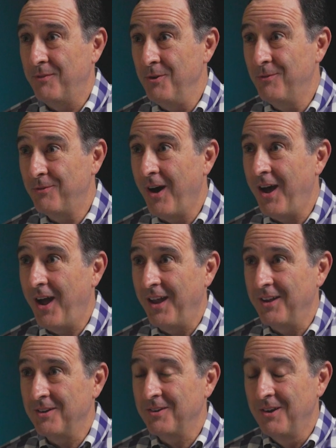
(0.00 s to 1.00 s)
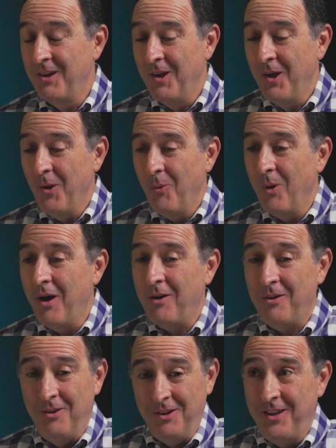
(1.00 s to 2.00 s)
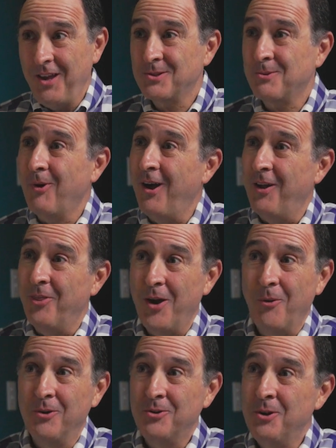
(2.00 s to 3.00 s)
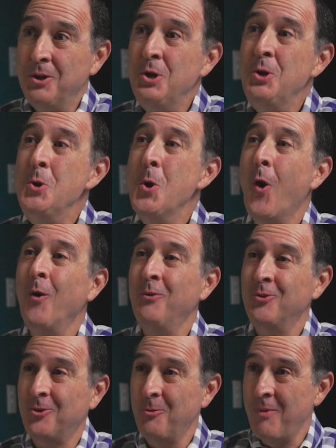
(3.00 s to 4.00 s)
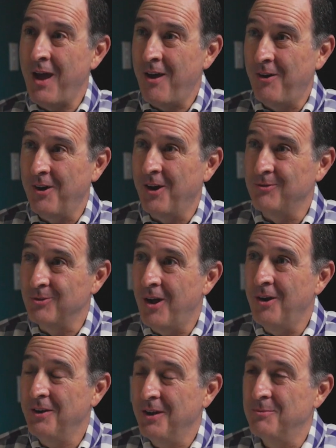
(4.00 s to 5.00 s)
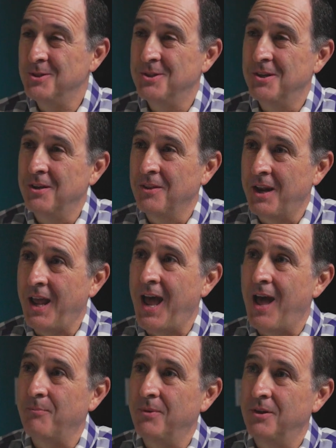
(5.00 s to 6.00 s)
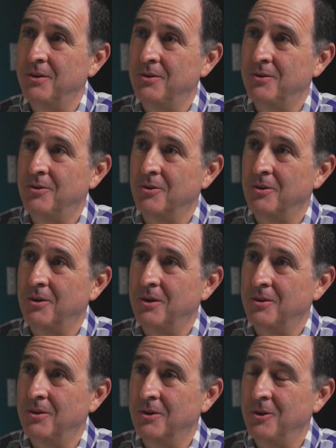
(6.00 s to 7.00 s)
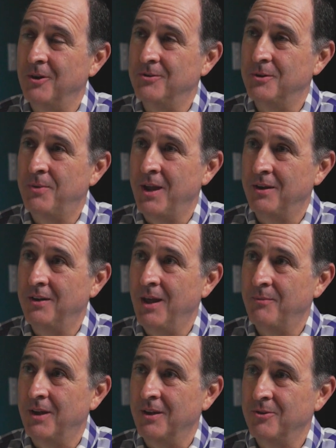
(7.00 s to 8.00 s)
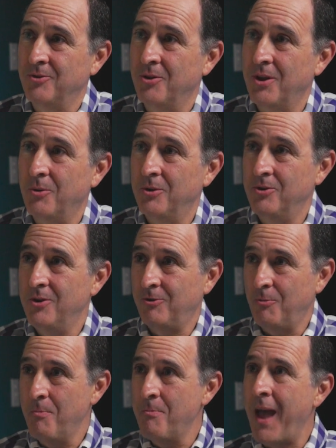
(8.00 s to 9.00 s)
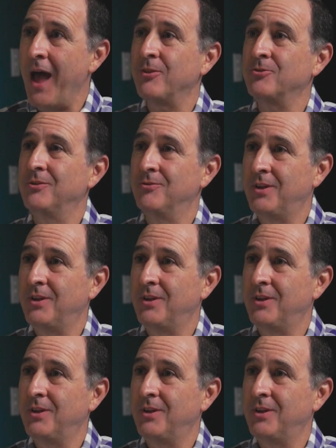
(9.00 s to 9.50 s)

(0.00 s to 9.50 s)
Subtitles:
you find, well, guess what? There was an enormous amount of lung imaging that happened during the COVID pandemic. So there was this massive